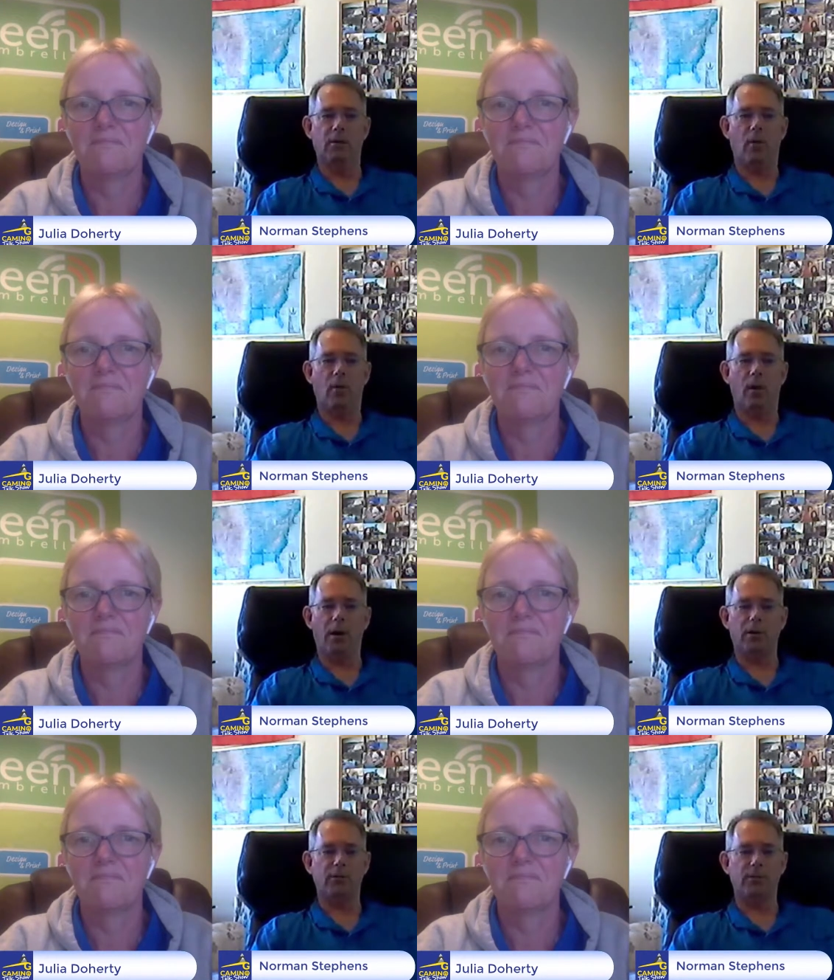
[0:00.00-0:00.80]
Speaker 1: the
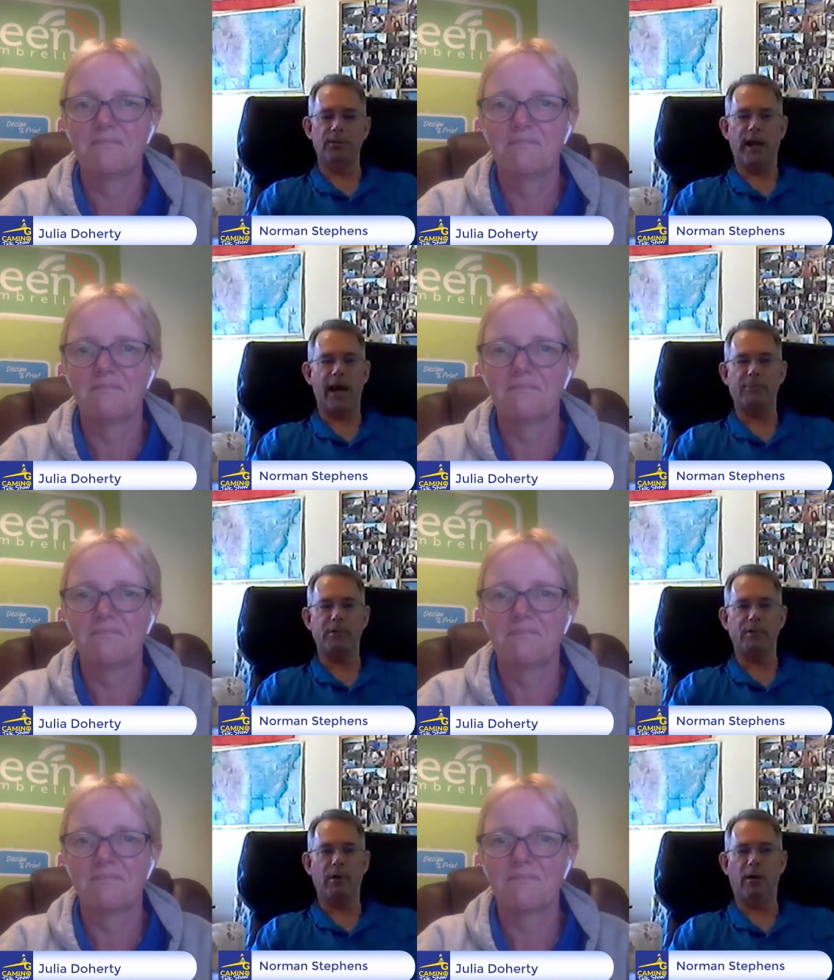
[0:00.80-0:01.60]
water from the
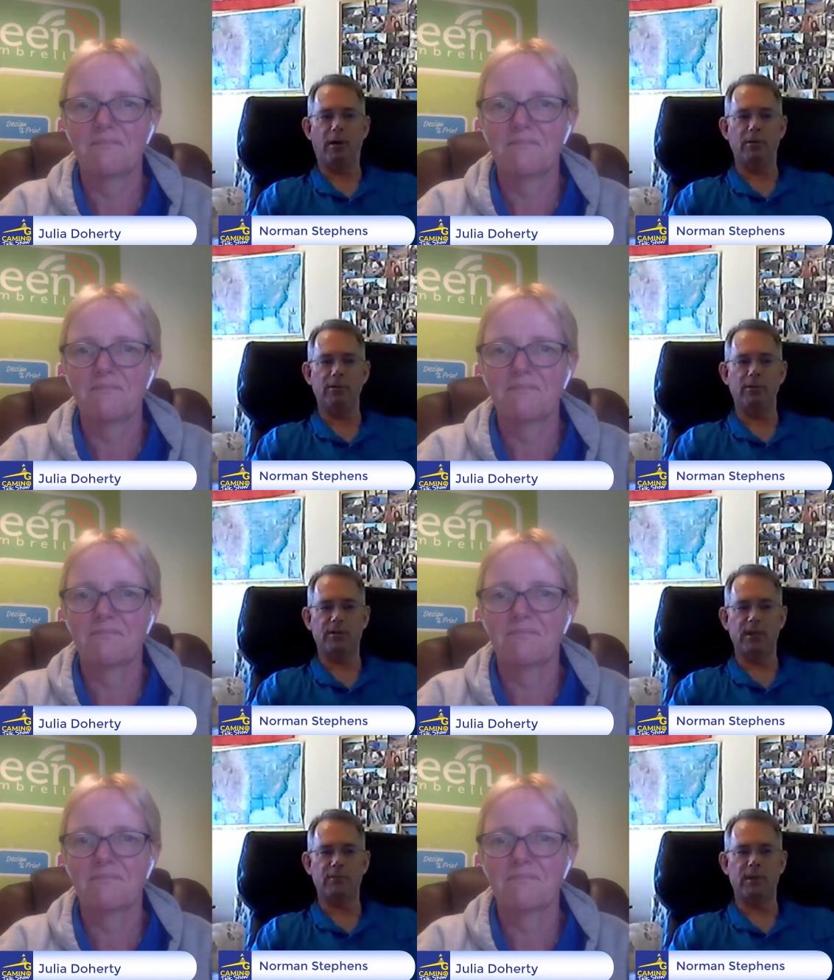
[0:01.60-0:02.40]
tap all
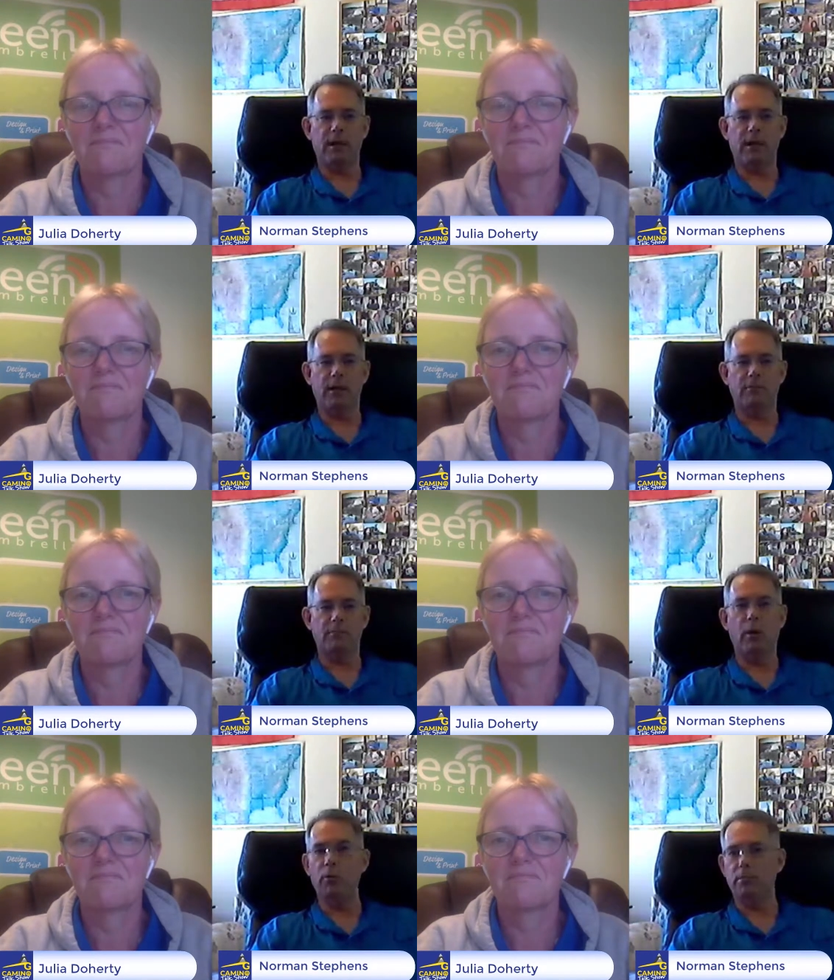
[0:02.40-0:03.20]
seemed
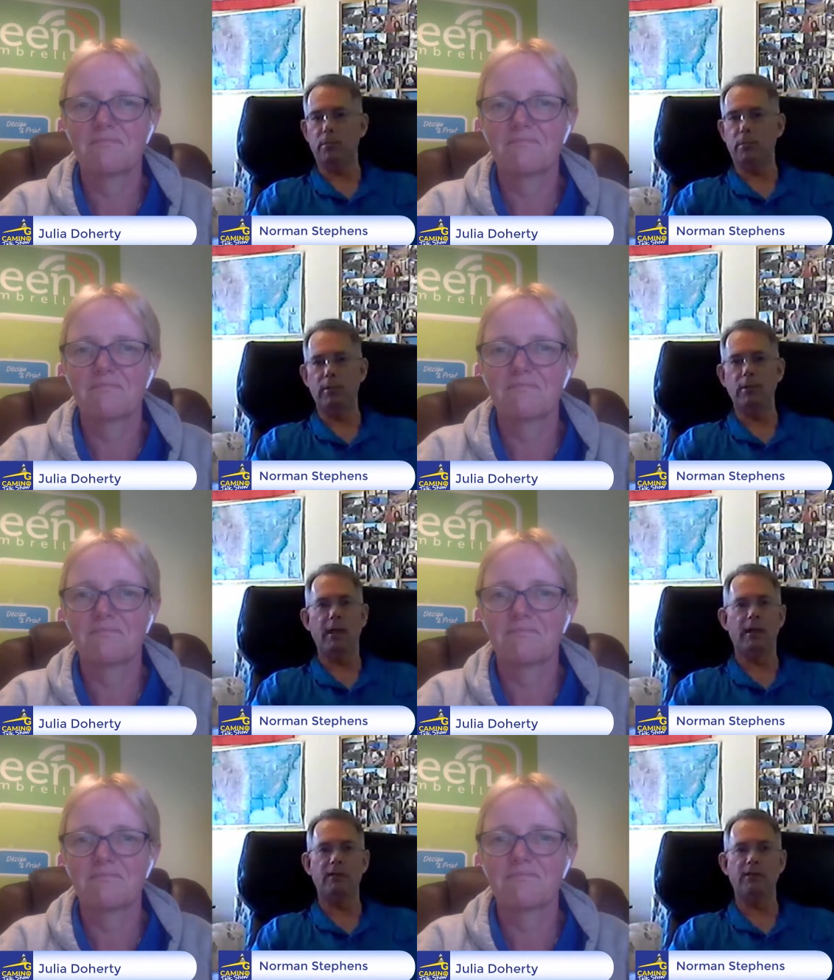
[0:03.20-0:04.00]
um, potable
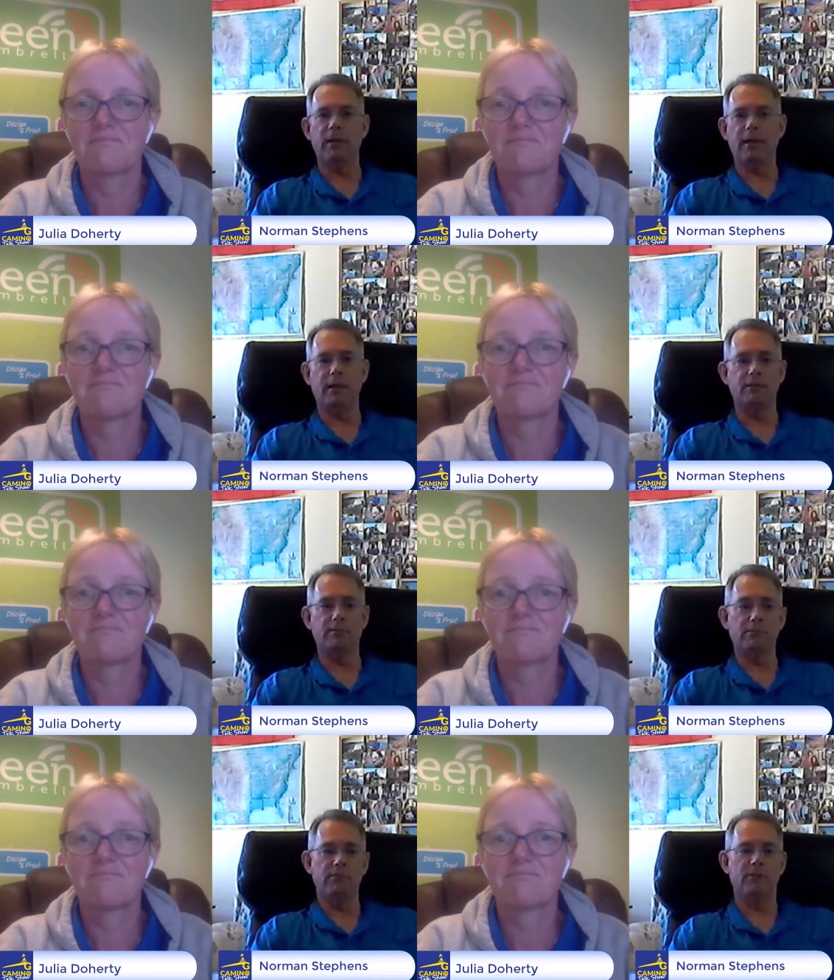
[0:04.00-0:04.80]
and
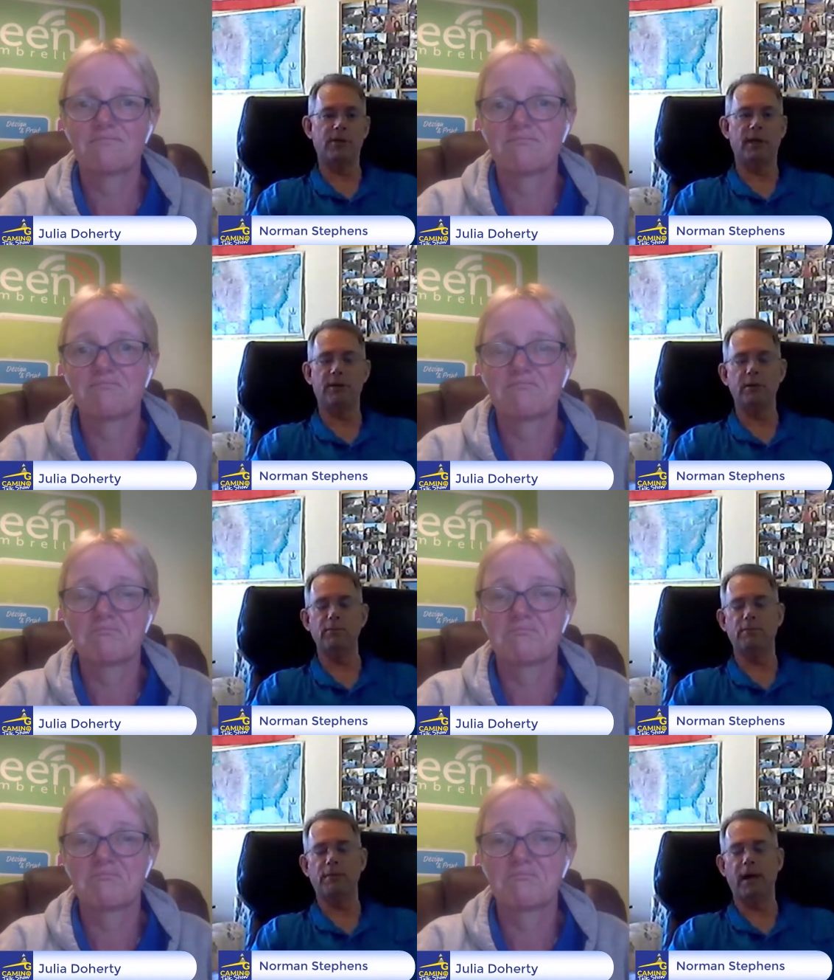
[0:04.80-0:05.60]
and
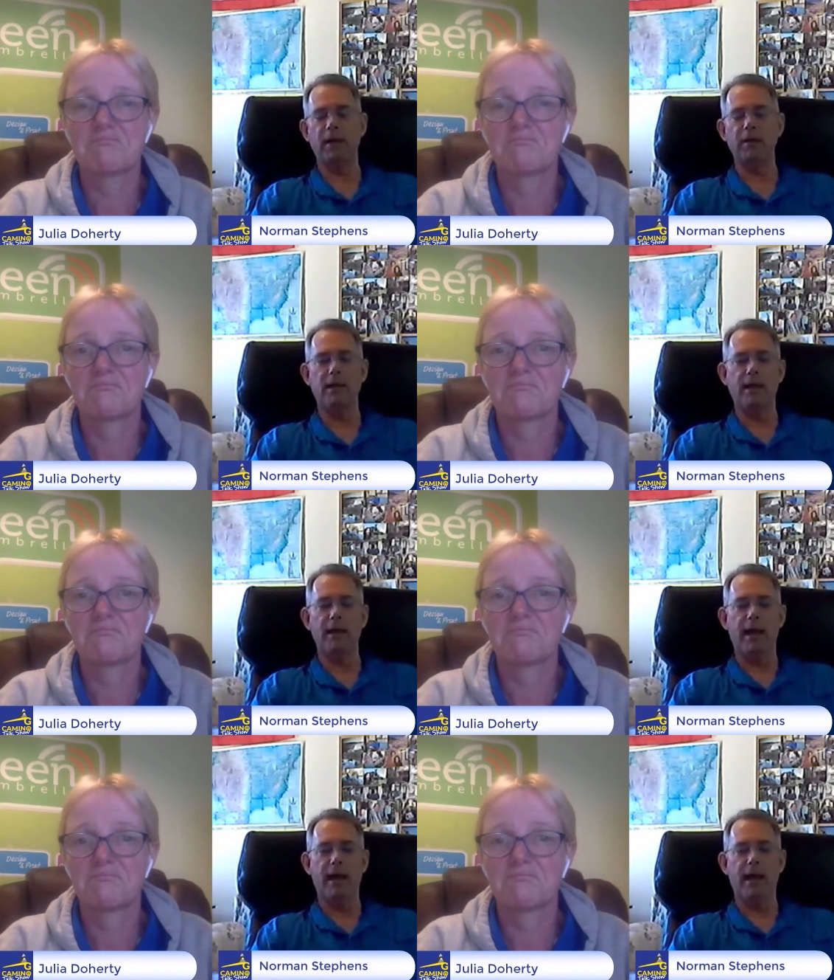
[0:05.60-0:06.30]
sterile and fine.